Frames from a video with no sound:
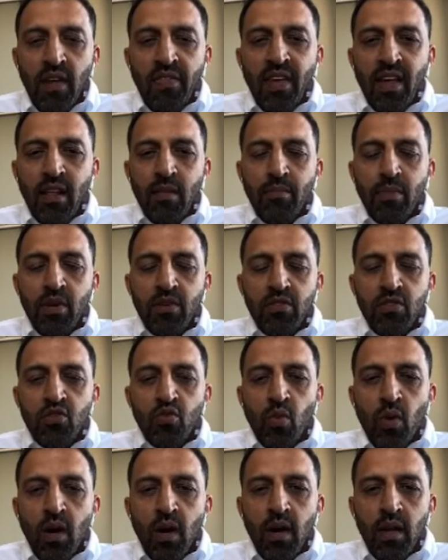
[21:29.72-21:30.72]
I think
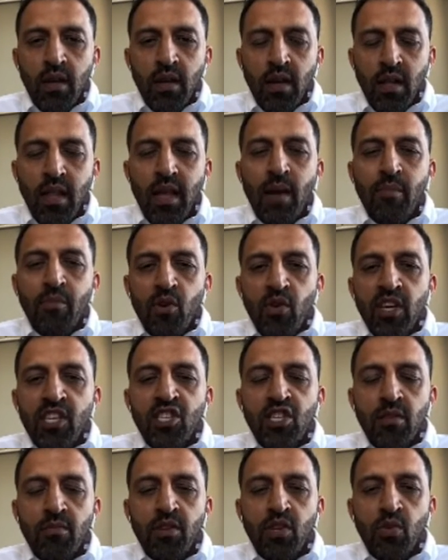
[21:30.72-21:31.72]
Albertans want
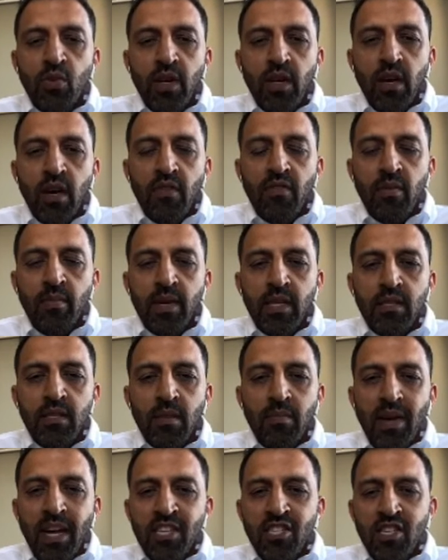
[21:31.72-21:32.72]
collaboration between
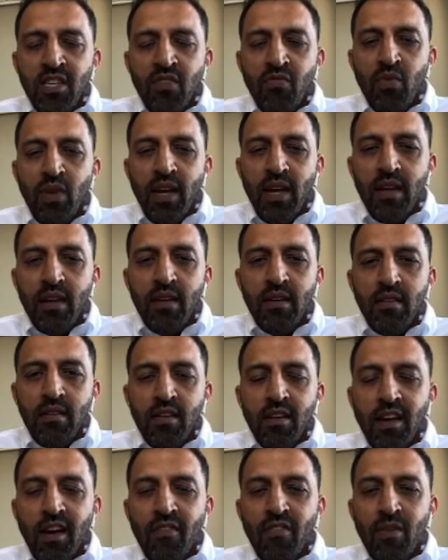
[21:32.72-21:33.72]
governments. Imagine if we had
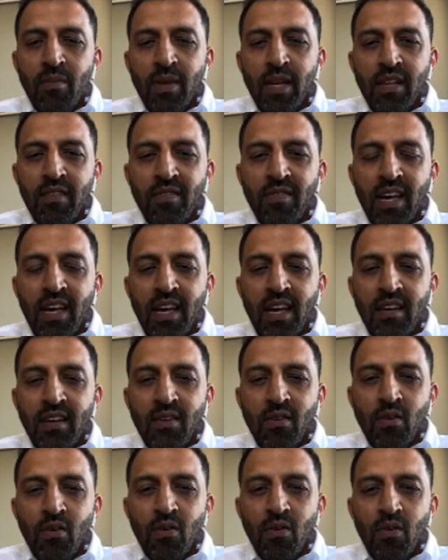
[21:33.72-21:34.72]
government that
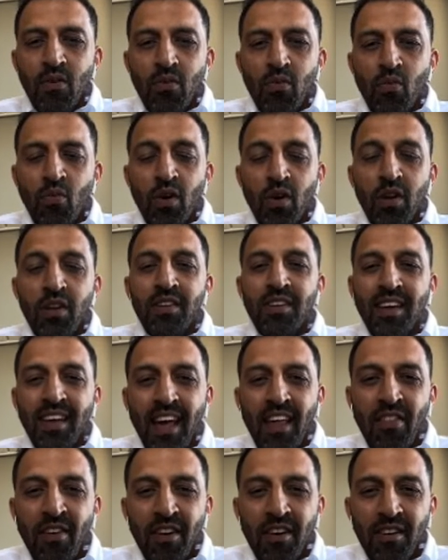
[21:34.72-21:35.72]
worked
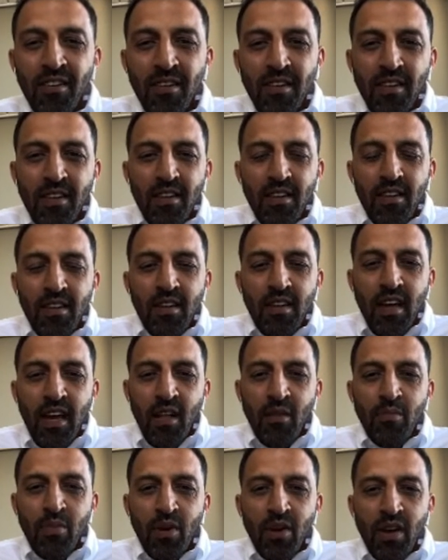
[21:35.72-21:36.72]
together,
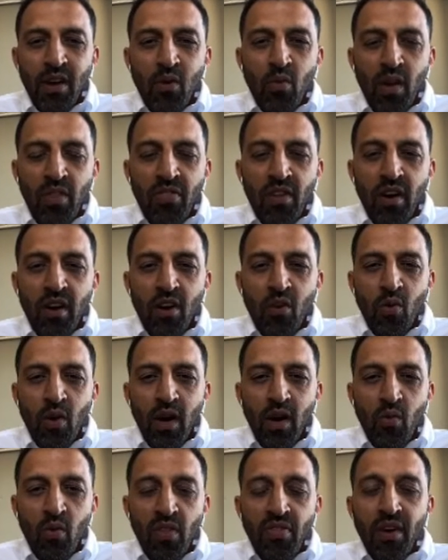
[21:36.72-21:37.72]
Alberta with
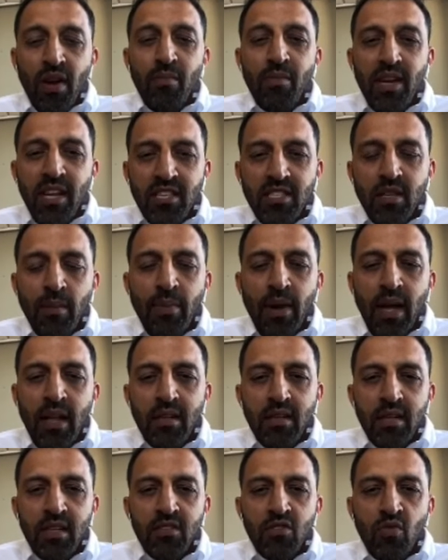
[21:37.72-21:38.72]
Ottawa, with our
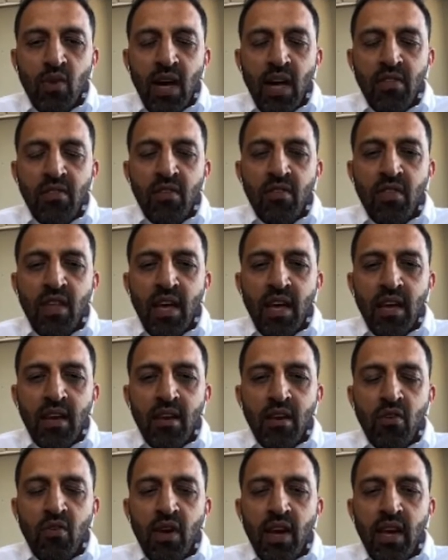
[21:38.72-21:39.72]
municipalities, rather
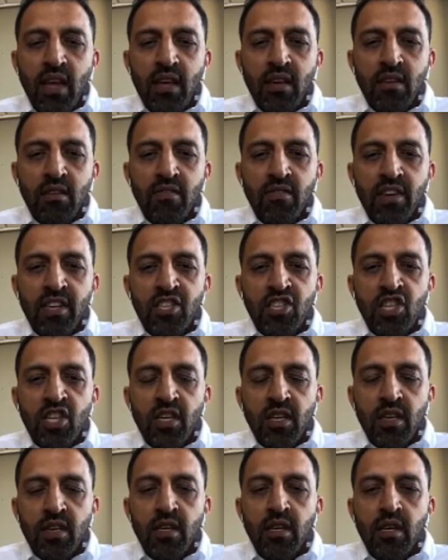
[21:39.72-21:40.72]
than creating
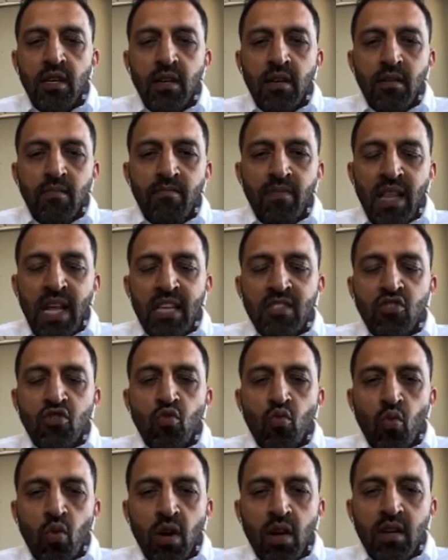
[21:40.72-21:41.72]
division.
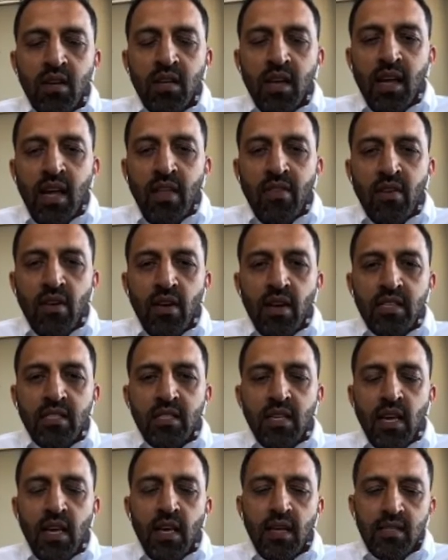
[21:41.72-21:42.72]
Let's work together.
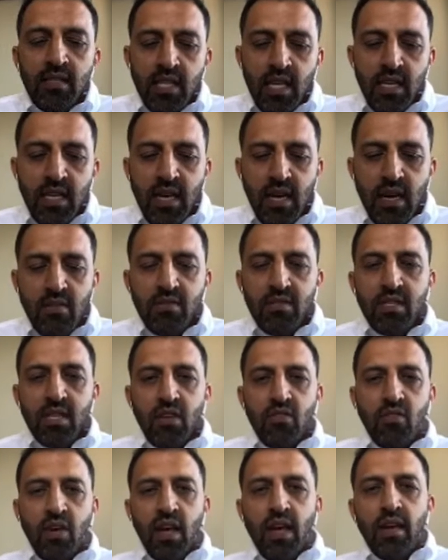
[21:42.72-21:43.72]
Let's say, sit down and
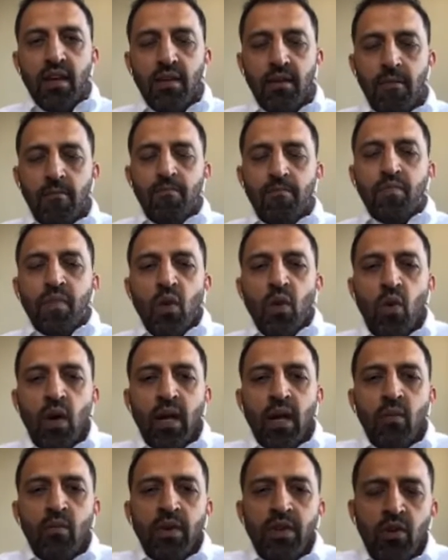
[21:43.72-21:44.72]
say, okay,
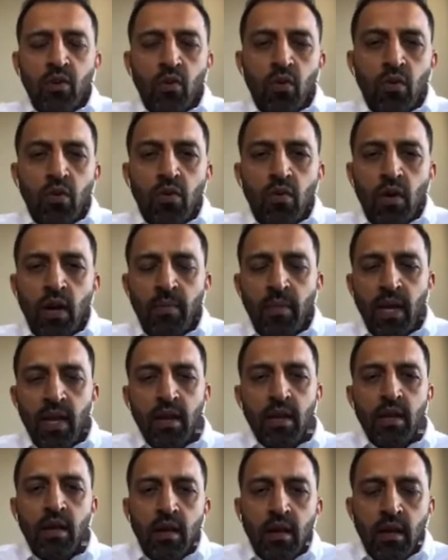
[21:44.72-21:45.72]
what can we do? I
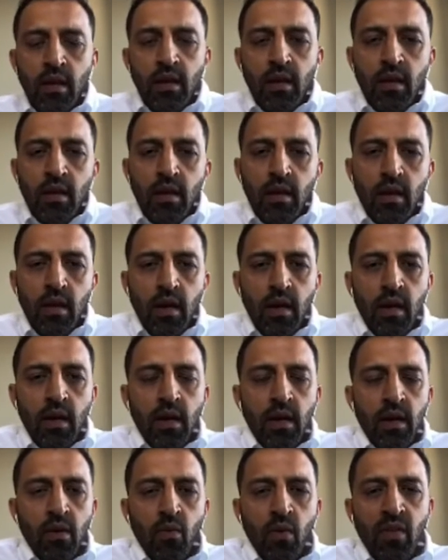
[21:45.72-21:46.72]
mean,
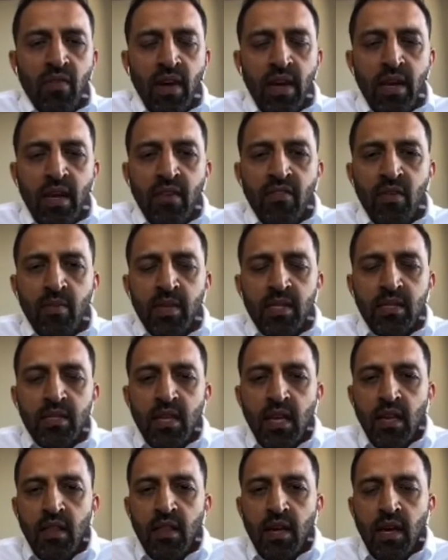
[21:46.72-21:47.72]
we've had
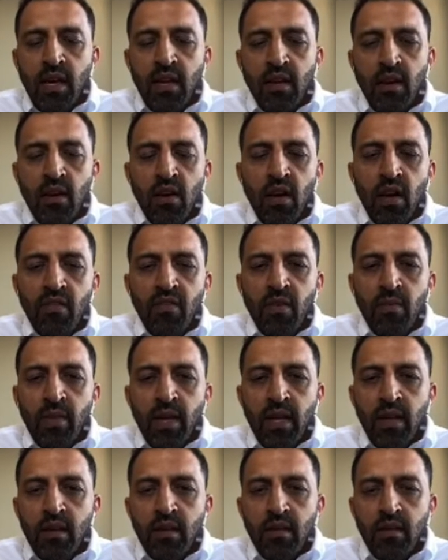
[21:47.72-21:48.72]
governments say that our
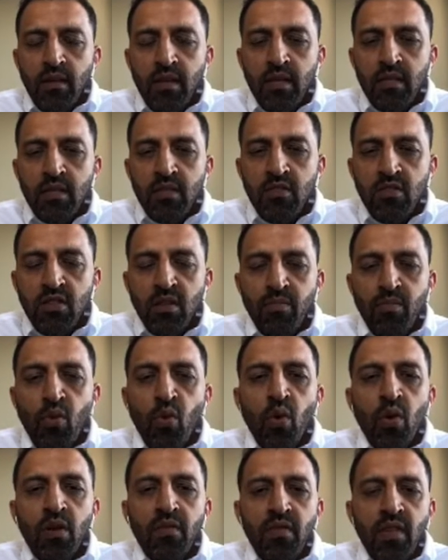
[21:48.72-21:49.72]
government doesn't
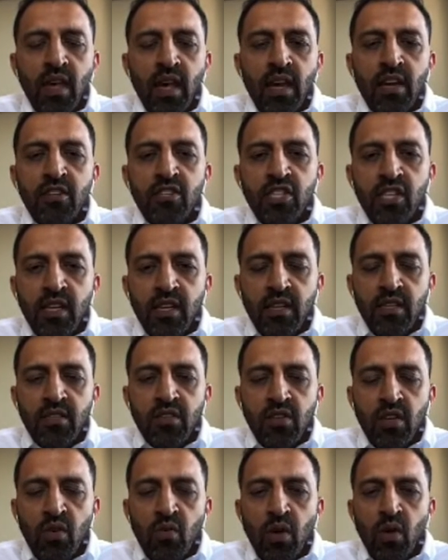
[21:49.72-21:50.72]
support the energy
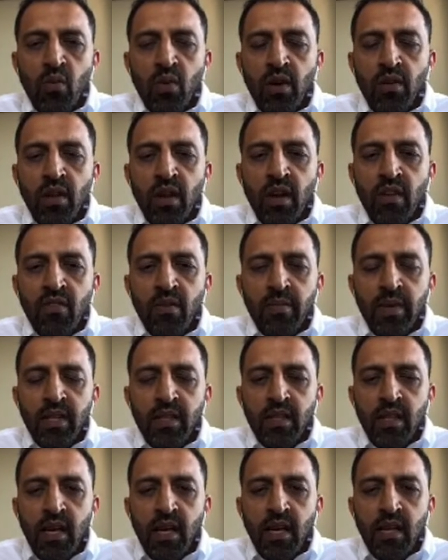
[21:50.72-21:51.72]
industry. Well, we're the
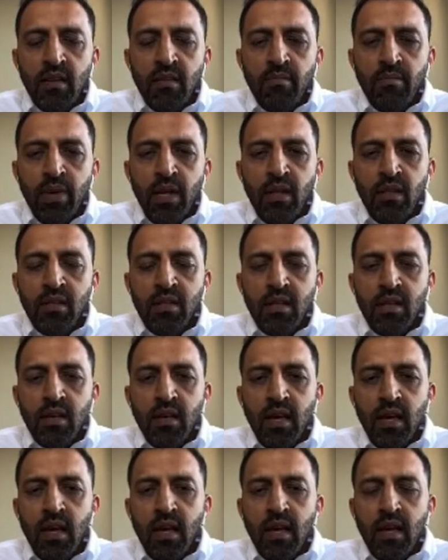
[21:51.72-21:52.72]
government that built
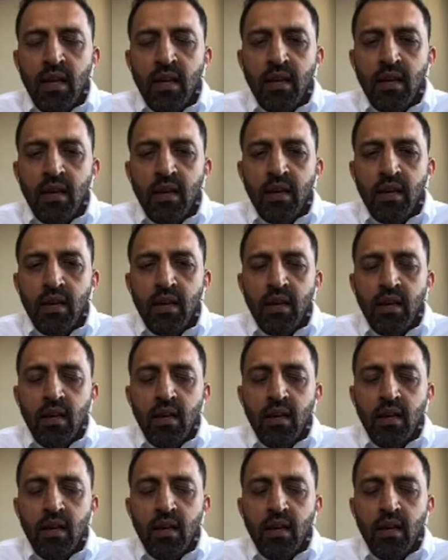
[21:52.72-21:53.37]
and